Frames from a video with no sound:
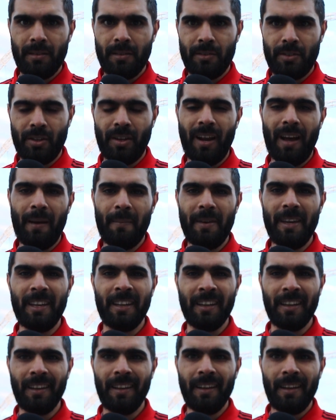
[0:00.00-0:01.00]
Do you know what I
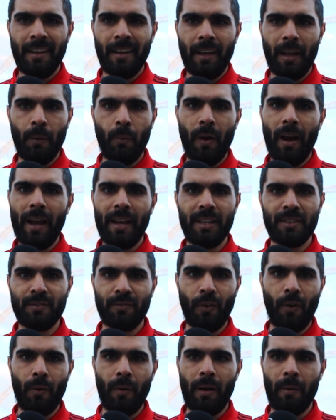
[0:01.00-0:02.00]
mean? It weren't his
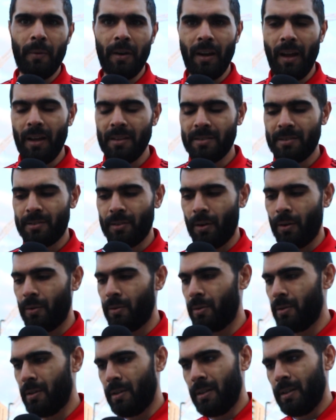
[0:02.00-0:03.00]
fault why we lost.
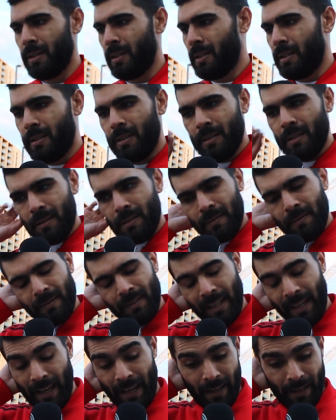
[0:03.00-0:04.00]
So,
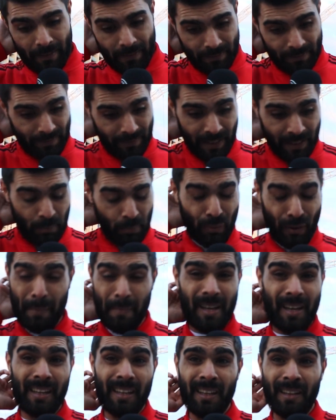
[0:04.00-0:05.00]
yeah, and the
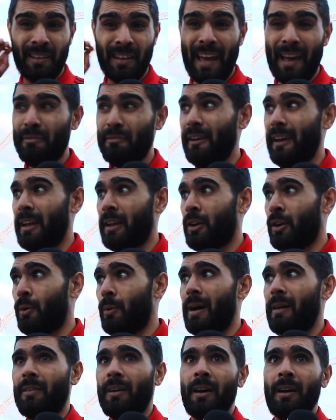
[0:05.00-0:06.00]
Premier League, FA,
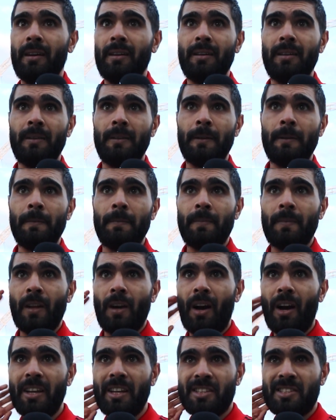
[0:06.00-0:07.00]
whoever.
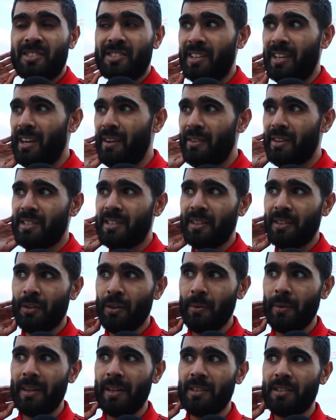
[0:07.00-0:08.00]
Are you seriously
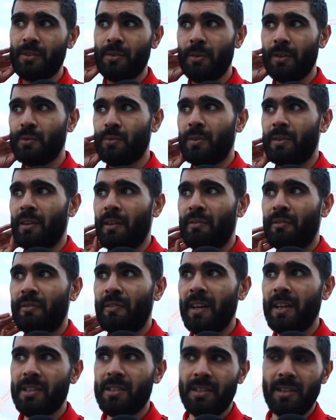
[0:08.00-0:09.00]
doing this to us with the
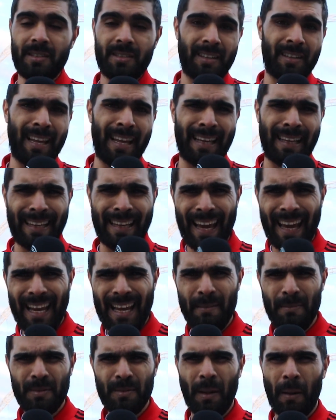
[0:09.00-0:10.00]
fixtures and the
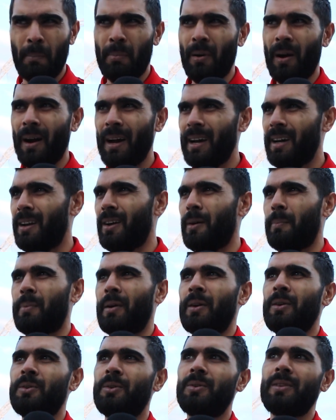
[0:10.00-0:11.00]
games to pile up
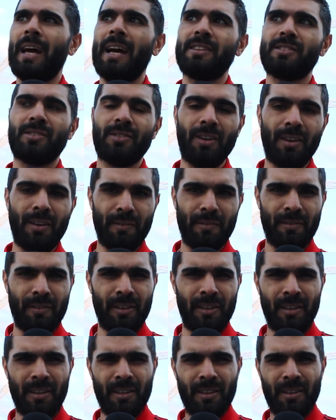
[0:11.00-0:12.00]
and all that stuff?
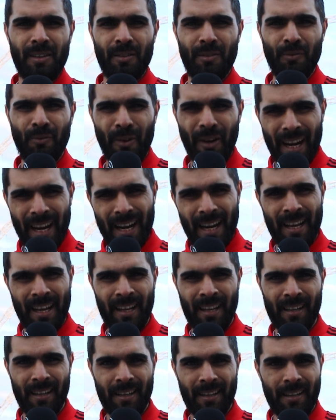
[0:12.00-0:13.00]

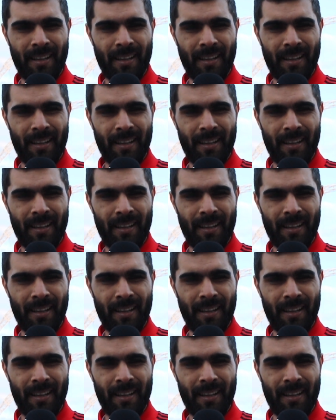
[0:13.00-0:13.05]
Really?